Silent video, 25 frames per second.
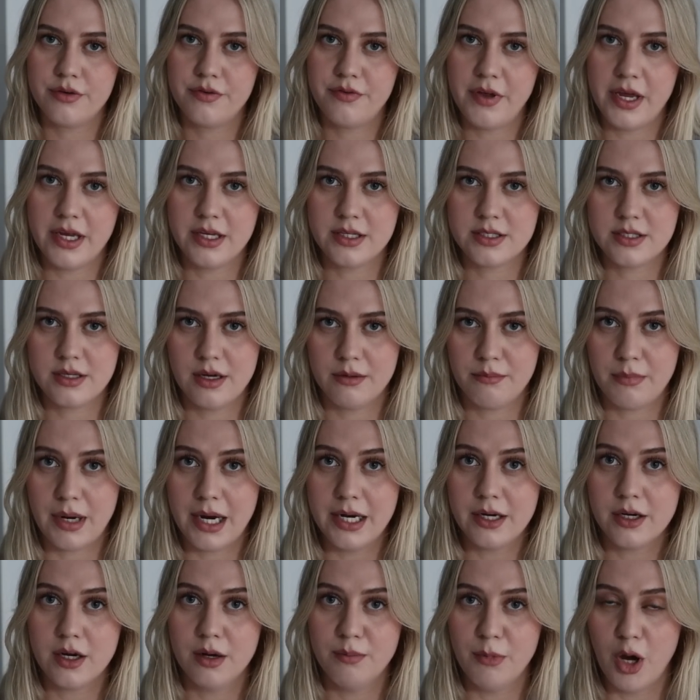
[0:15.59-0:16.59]
things that
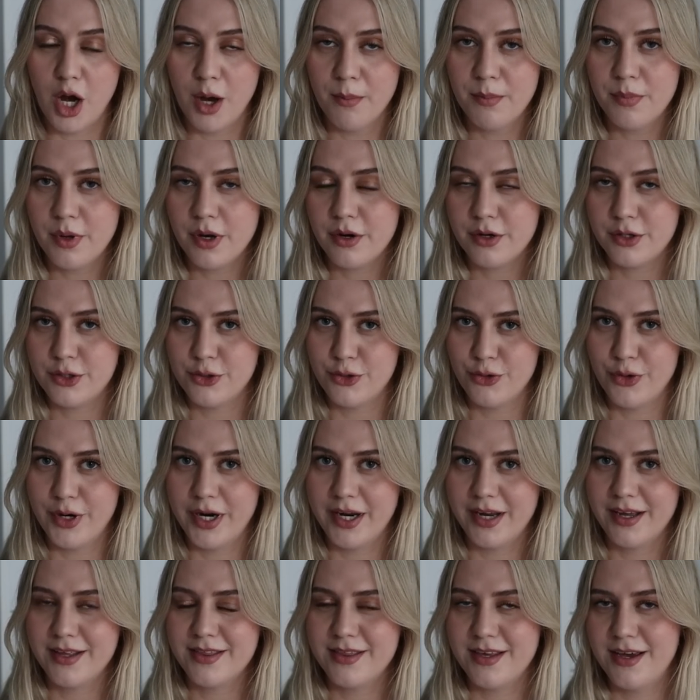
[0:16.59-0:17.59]
might come up
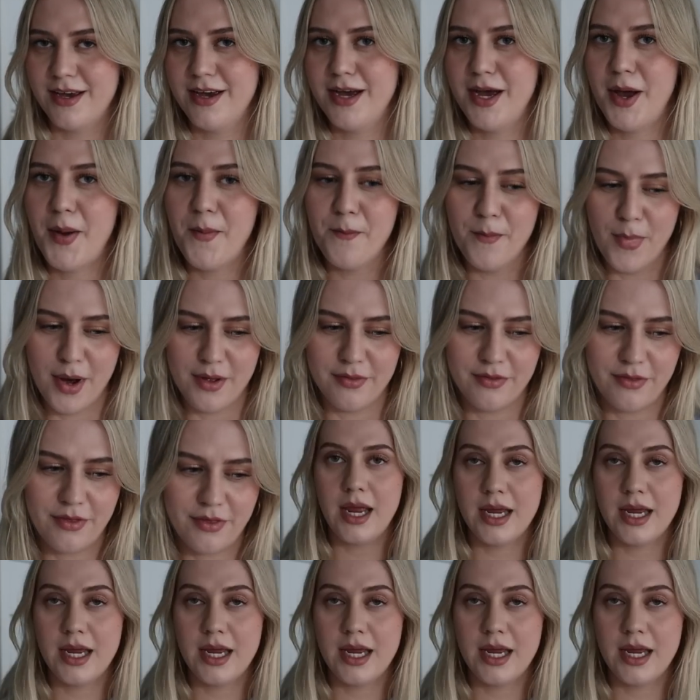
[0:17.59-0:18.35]
during the month.